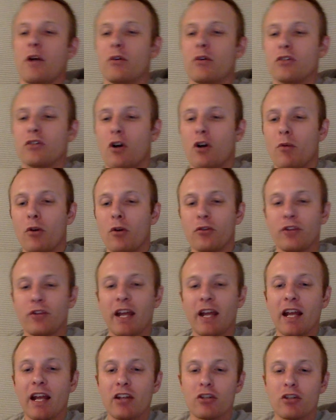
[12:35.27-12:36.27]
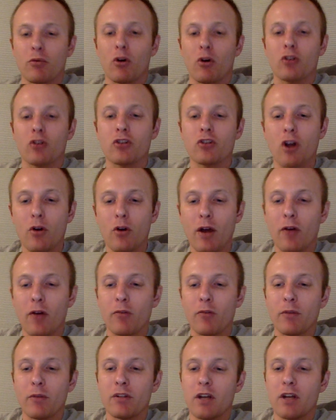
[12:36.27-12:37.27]
that was almost tangible shone
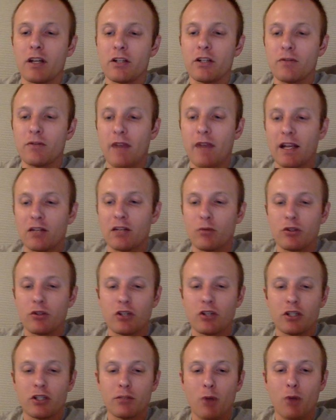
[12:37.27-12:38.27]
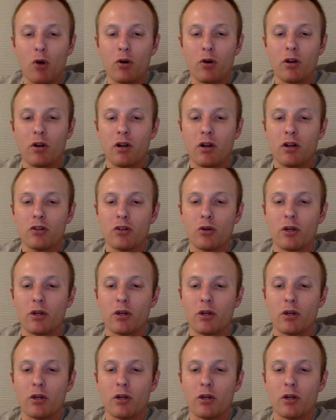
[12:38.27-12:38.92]
out of Miss Honey's face when she spoke